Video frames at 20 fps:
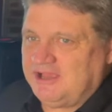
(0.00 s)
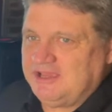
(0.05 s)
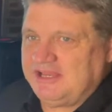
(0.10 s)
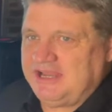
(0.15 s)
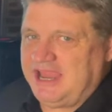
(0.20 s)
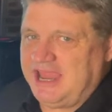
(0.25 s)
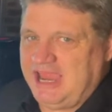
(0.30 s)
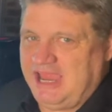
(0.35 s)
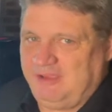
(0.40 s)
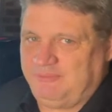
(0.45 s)
going
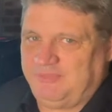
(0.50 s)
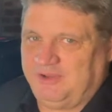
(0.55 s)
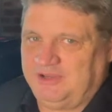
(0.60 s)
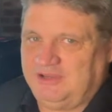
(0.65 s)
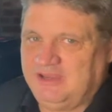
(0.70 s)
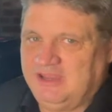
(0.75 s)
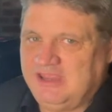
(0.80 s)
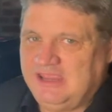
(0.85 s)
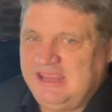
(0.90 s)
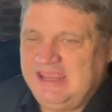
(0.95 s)
to happen
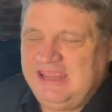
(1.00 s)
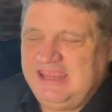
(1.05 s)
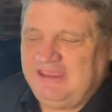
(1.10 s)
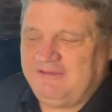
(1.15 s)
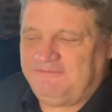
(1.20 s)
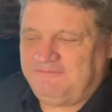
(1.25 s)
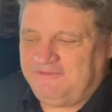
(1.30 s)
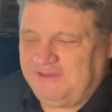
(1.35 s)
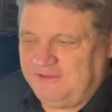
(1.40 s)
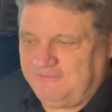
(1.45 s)

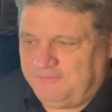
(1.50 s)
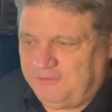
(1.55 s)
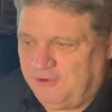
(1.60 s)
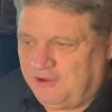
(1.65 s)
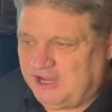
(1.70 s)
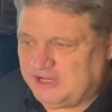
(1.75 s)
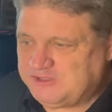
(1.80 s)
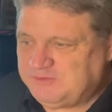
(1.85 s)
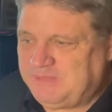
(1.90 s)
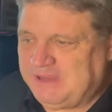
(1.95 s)
if if your
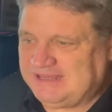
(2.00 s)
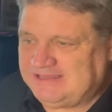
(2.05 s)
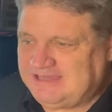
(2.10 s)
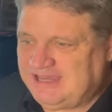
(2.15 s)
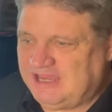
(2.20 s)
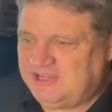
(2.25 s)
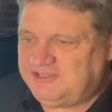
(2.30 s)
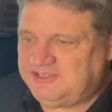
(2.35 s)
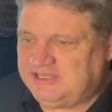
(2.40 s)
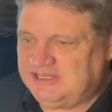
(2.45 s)

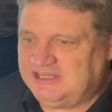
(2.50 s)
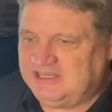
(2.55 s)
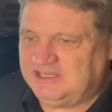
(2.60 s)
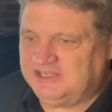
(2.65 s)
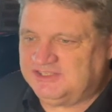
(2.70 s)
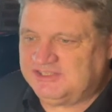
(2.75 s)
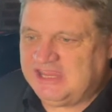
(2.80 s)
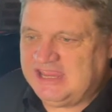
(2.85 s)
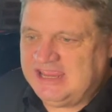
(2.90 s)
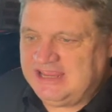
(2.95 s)
expectation
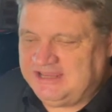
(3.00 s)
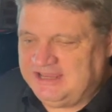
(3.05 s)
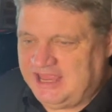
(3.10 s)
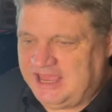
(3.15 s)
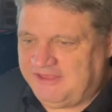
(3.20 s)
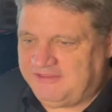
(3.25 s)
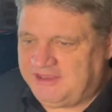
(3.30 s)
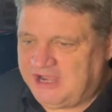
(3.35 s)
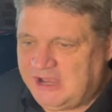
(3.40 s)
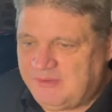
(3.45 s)
is
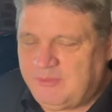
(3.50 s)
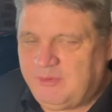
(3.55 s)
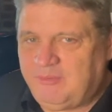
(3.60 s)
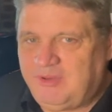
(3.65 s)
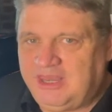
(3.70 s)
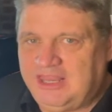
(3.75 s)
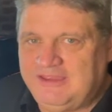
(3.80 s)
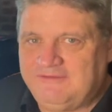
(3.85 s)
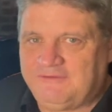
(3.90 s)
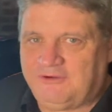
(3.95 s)
now that I'm a
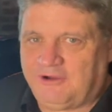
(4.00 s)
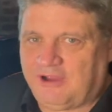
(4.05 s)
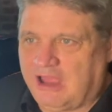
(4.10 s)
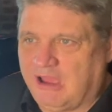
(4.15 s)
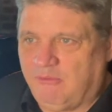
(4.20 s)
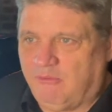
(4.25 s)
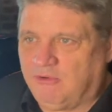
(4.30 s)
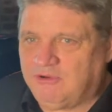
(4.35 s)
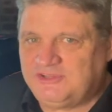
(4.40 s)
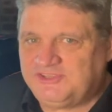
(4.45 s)
believer, I
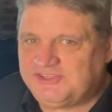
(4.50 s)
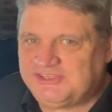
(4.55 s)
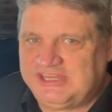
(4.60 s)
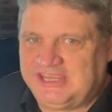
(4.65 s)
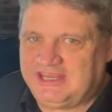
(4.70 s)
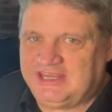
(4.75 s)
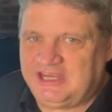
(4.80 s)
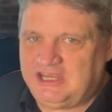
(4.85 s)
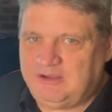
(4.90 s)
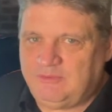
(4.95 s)
won't
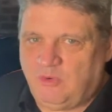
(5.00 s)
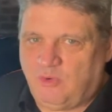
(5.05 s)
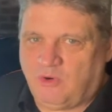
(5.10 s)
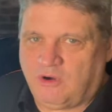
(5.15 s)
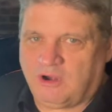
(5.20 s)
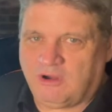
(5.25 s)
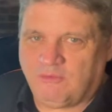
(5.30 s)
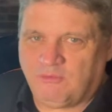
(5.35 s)
sin anymore,